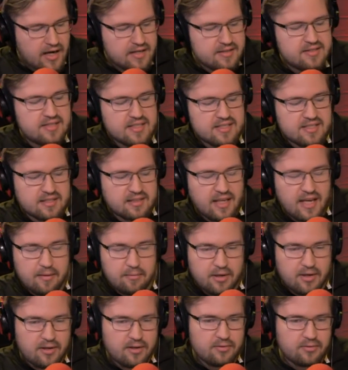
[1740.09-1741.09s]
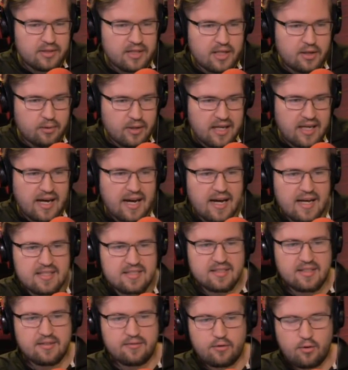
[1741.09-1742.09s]
Disclaimer really quick,
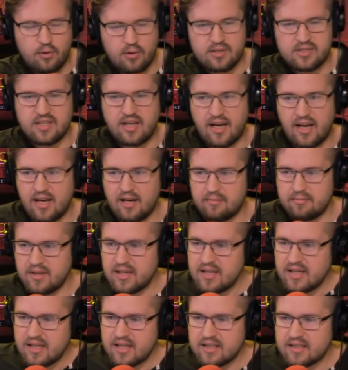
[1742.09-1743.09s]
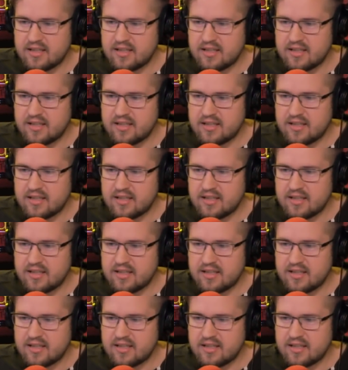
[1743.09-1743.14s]
guys. Of course, I am in